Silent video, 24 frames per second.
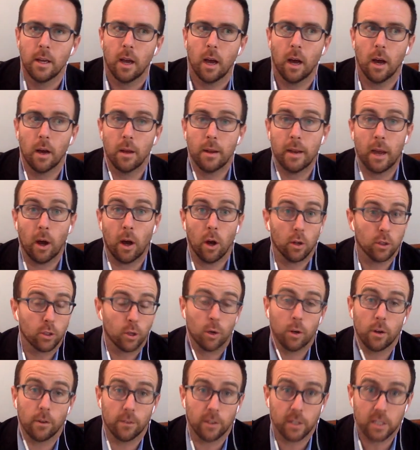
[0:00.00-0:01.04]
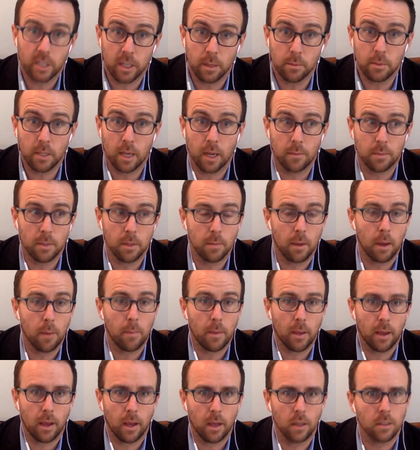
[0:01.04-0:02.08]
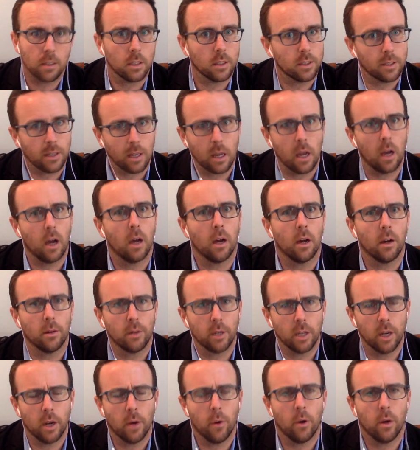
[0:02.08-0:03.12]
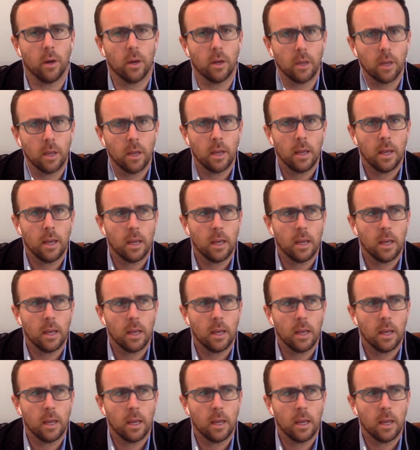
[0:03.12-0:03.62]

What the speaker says: Now, alternatively, sometimes it might be a house that's like, oh, you know what?